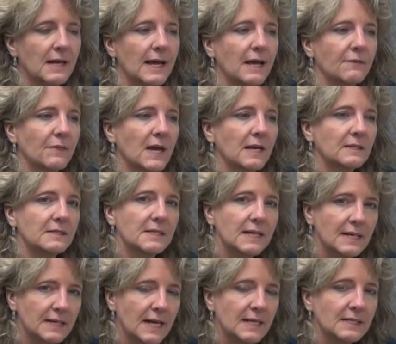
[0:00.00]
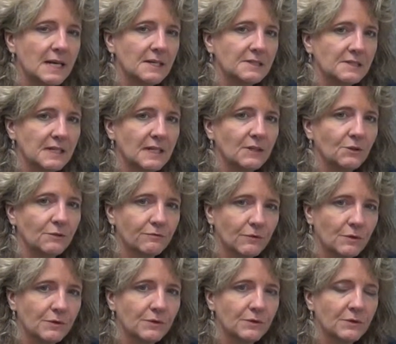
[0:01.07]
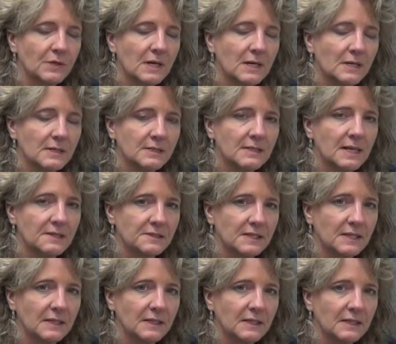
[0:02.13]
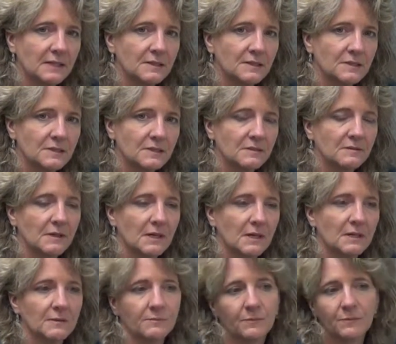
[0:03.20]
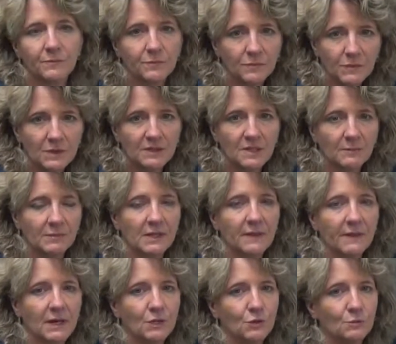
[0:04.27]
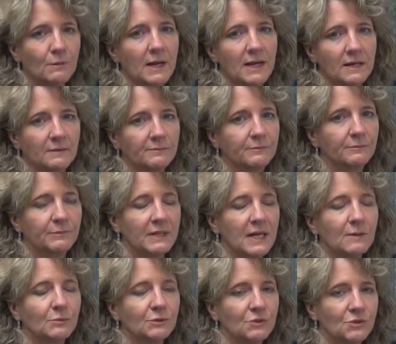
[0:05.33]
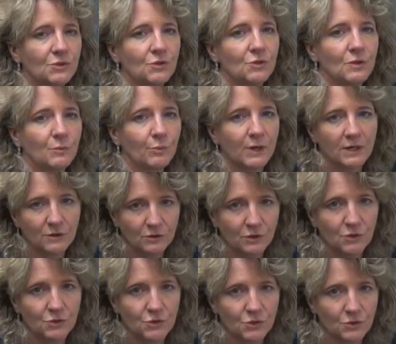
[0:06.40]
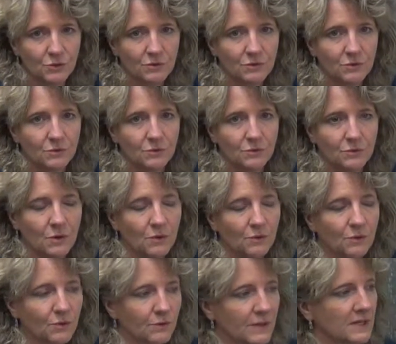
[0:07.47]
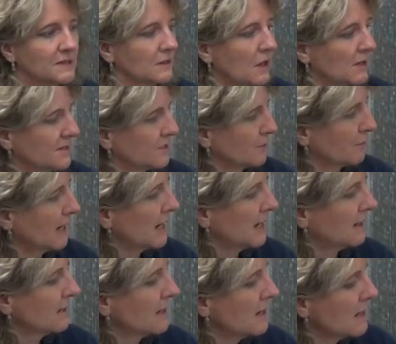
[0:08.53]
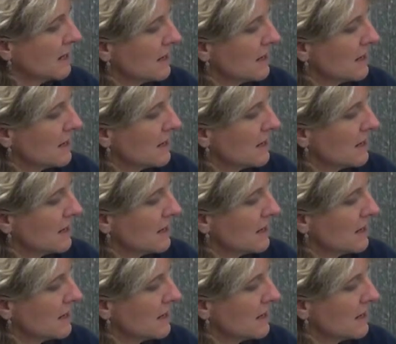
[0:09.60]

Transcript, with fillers: And that DNA testing or further uh, testing is um, something that you may be able to do to bring closure to the owner that's lost their pet.